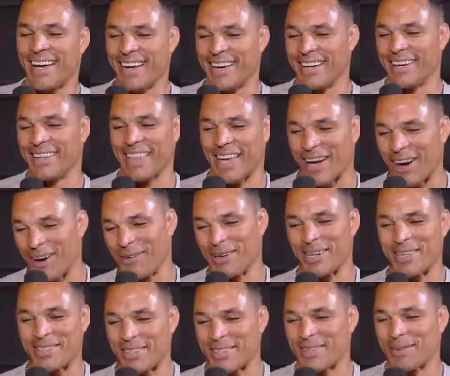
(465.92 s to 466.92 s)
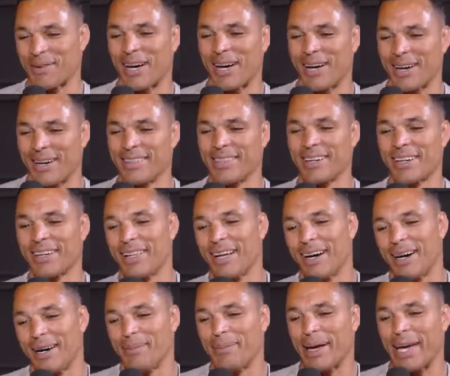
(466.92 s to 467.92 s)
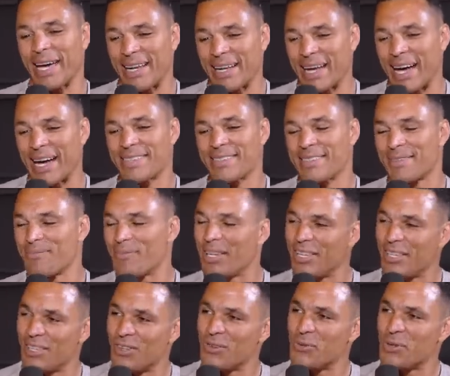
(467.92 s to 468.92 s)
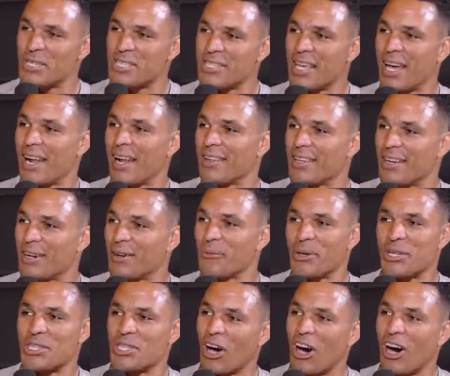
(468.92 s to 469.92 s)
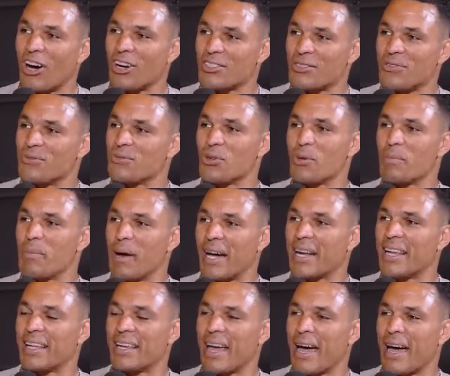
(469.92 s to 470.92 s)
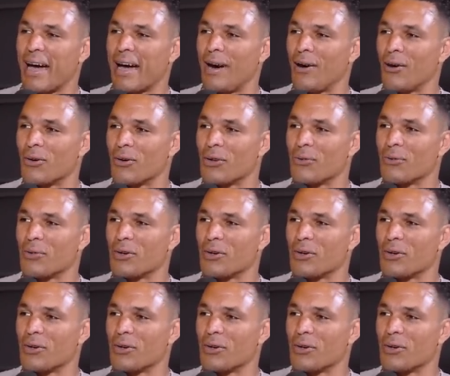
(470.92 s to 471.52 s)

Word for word: And they all went into the uh, the club and I, me and you, we sat out there and we talked for yeah. about an hour.